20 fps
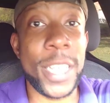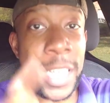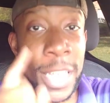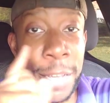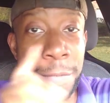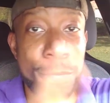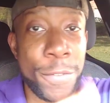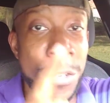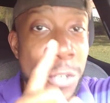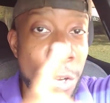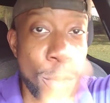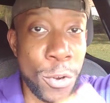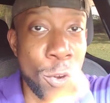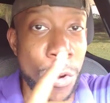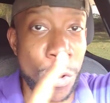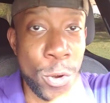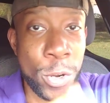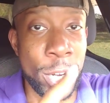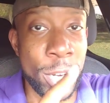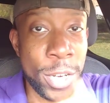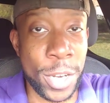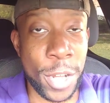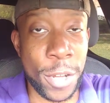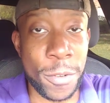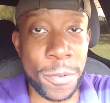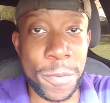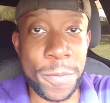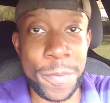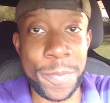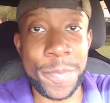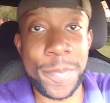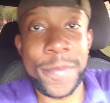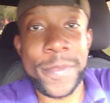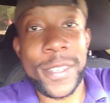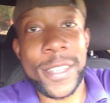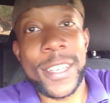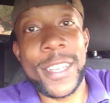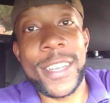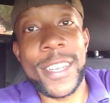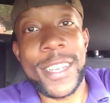if you don't already know.
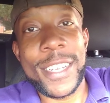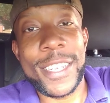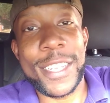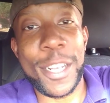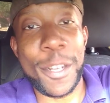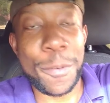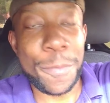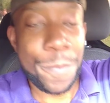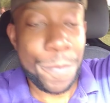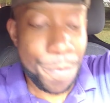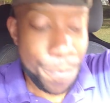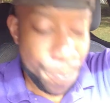So,